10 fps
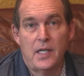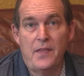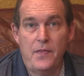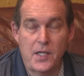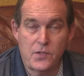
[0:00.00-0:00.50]

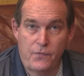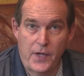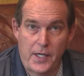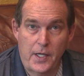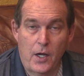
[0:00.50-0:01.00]
In this
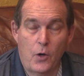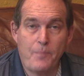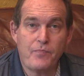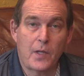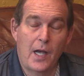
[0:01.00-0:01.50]
video,
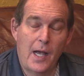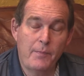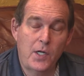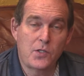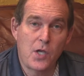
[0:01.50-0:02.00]

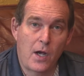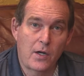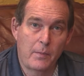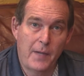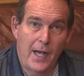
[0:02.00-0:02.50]
I'm going to
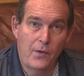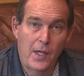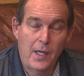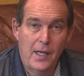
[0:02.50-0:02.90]
talk about